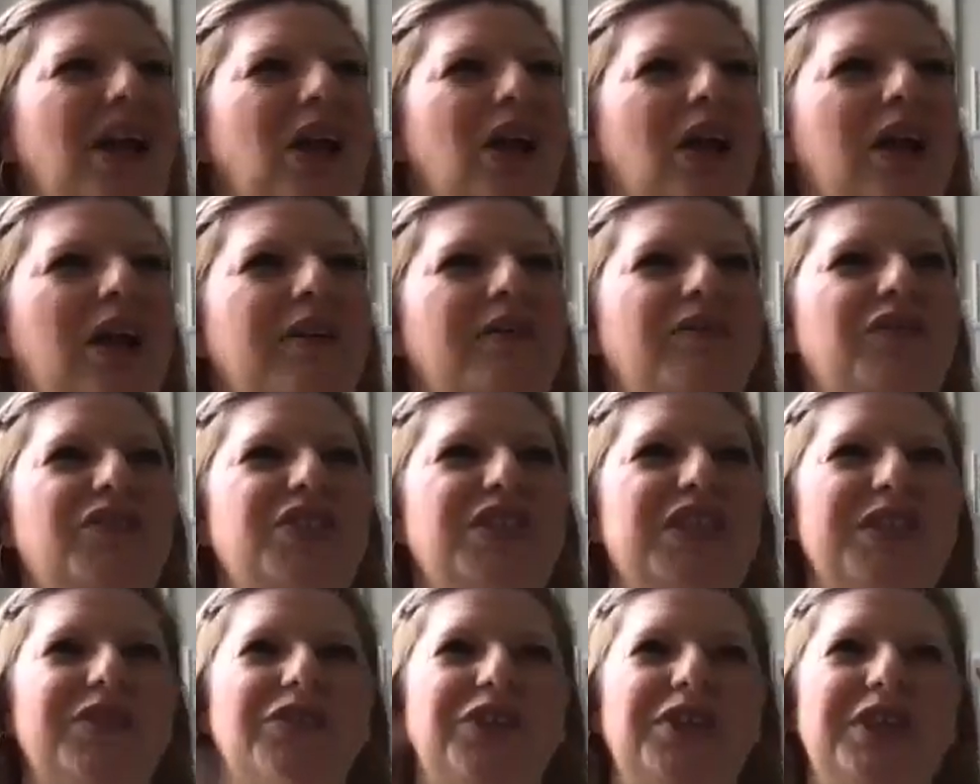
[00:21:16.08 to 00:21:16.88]
of
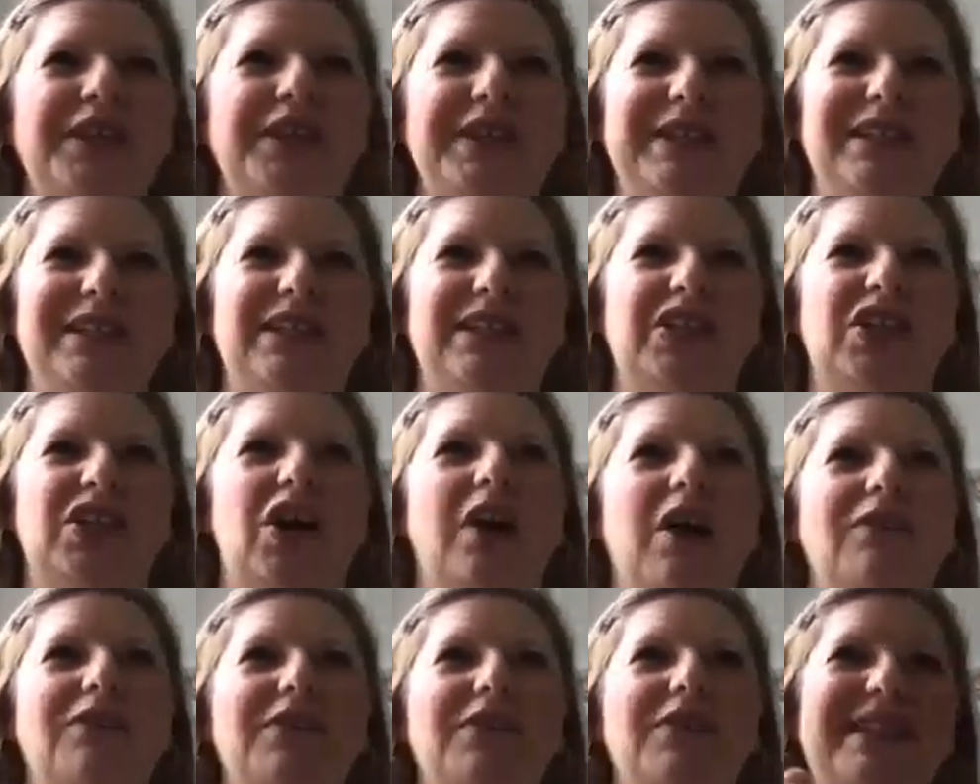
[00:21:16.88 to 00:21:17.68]
different
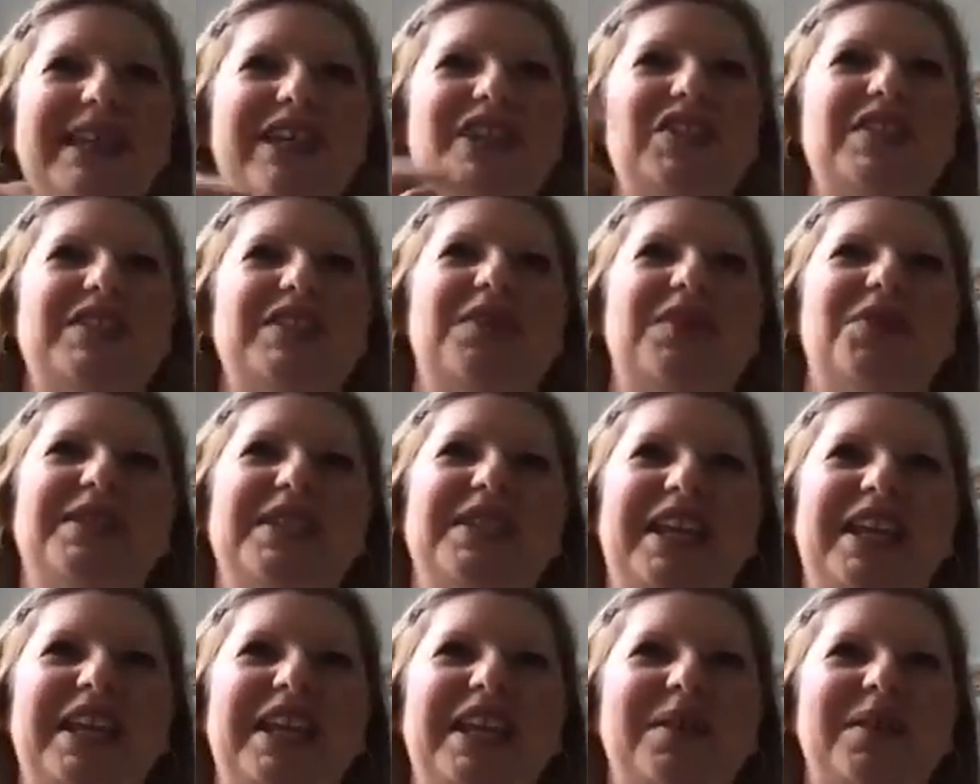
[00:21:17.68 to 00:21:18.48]
conversations that were
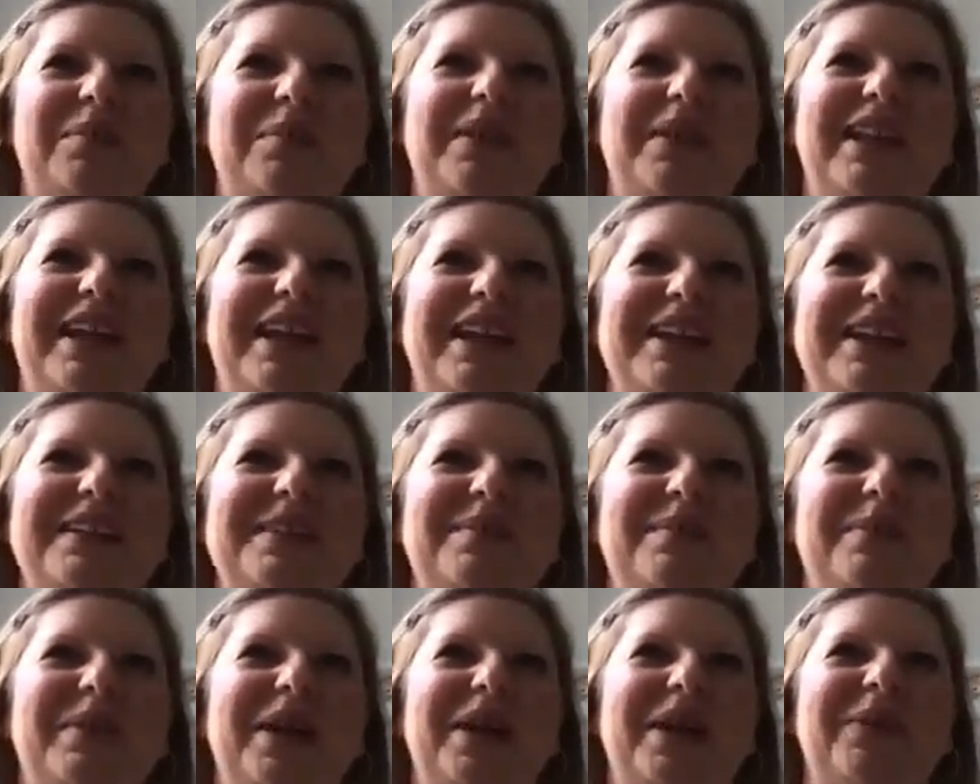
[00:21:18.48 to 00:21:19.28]
taking place,
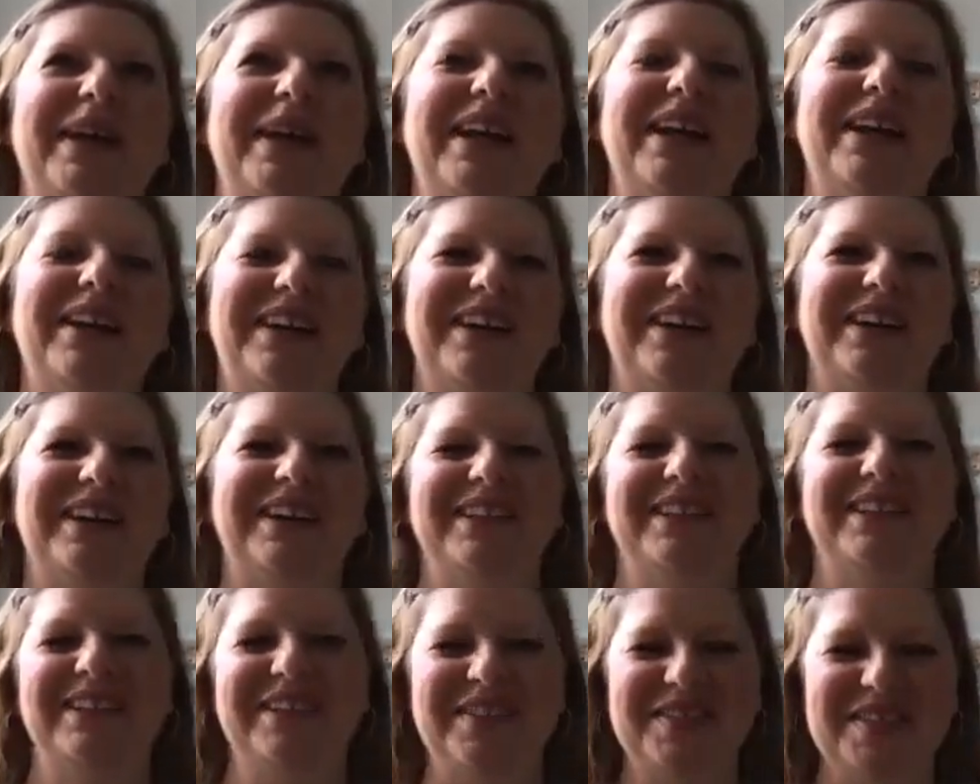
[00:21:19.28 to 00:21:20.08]
but I went, oh,
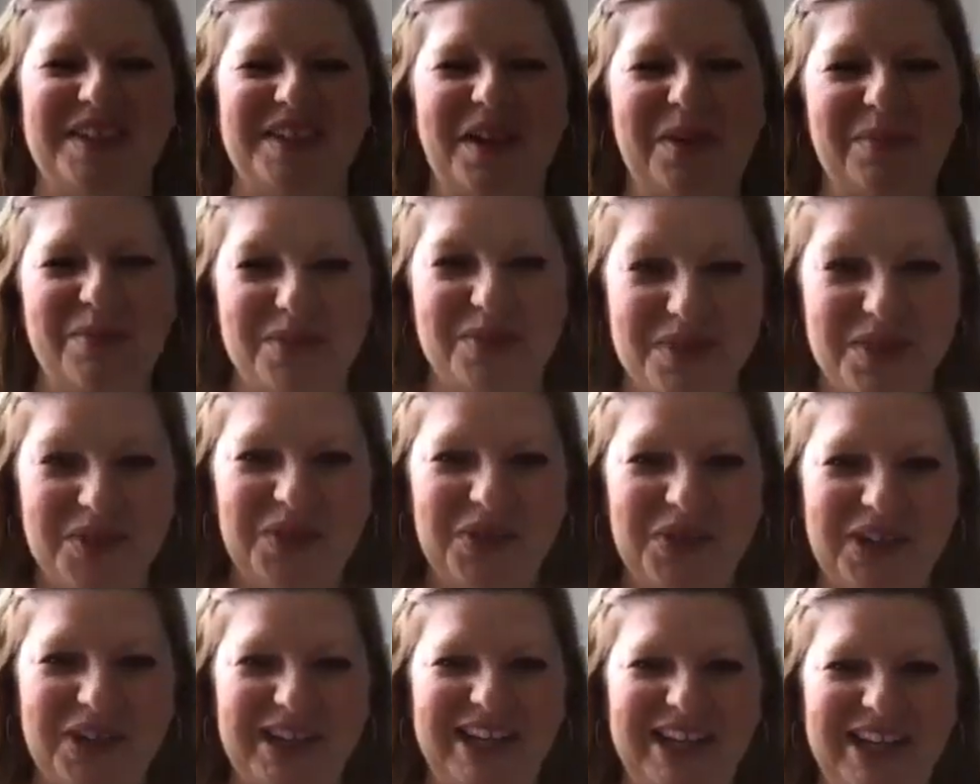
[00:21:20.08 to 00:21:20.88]
there's an
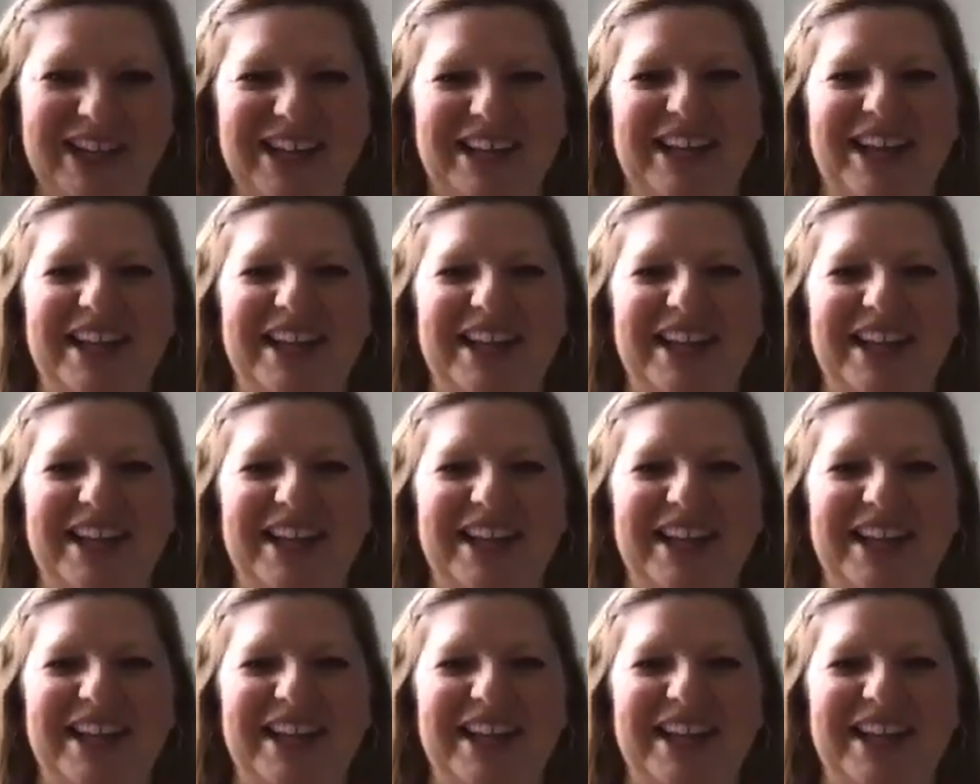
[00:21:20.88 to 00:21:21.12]
opportunity.